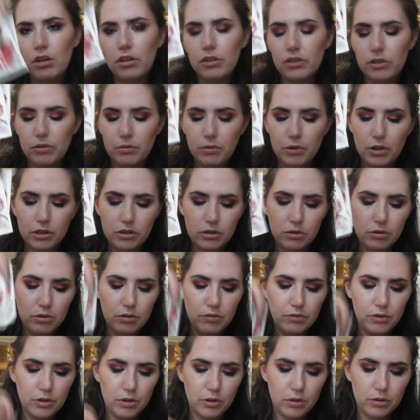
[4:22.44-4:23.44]
So we've got two
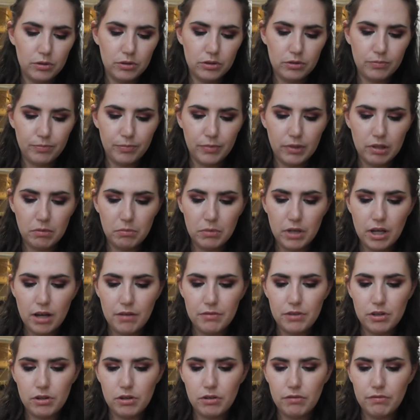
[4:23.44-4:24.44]
of those, and then we
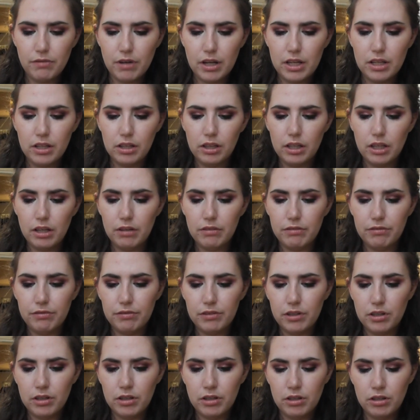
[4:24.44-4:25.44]
have the
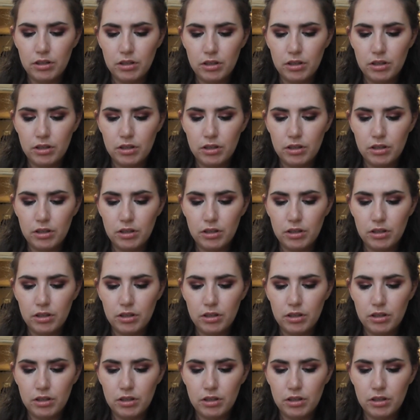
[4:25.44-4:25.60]
Revitalift